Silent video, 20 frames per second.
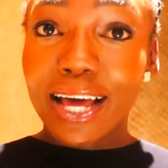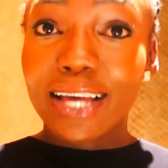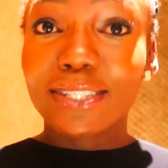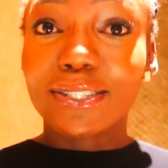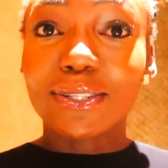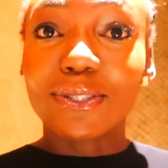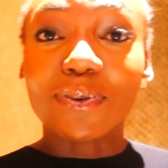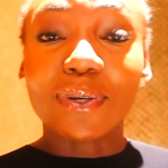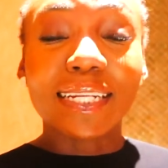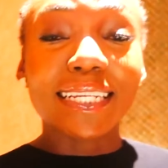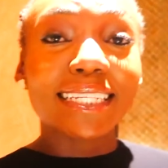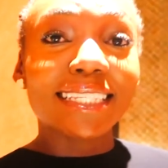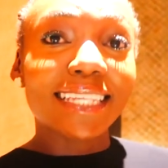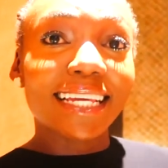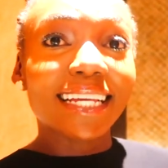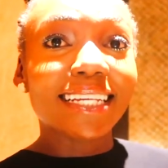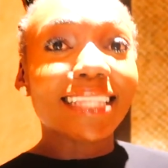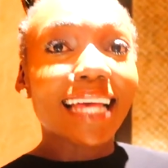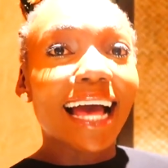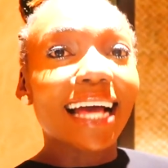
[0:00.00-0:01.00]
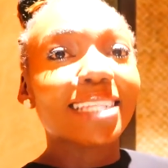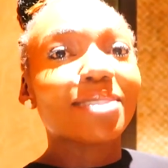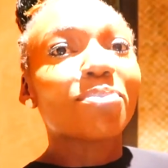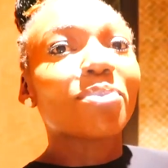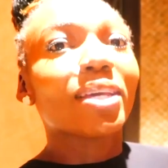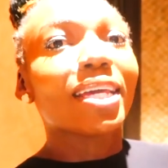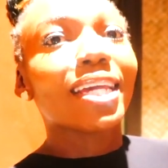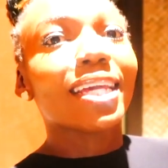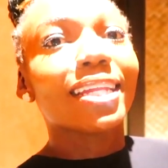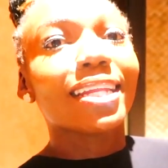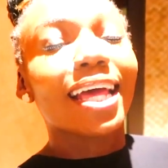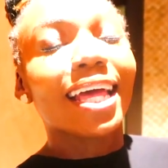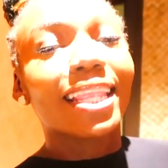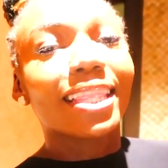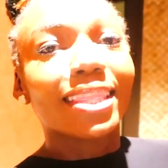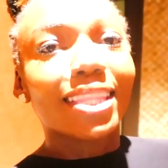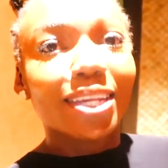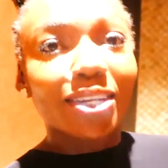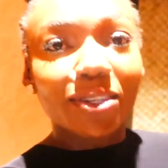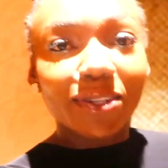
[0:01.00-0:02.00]
So 26 has been
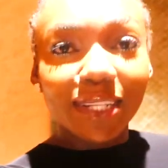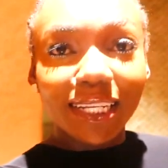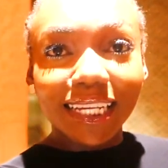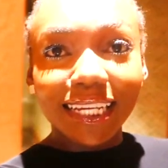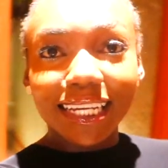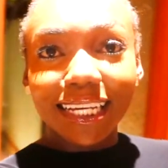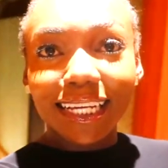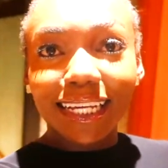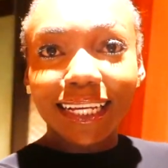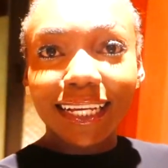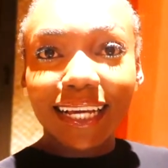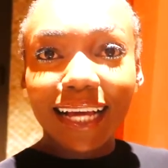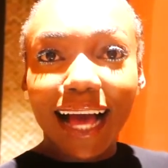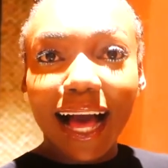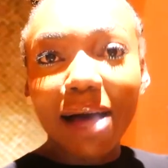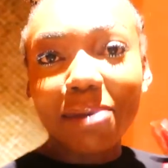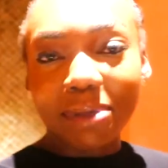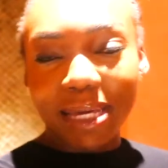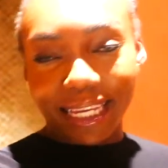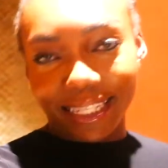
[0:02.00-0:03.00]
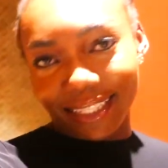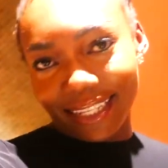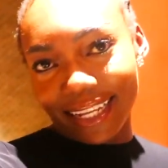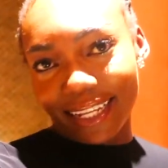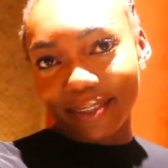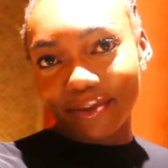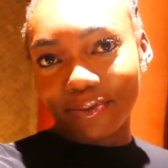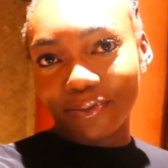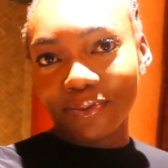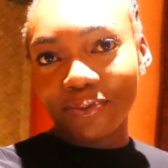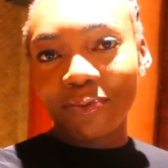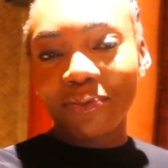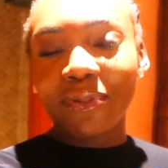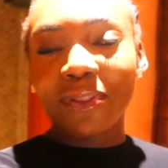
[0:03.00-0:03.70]
literally amazing.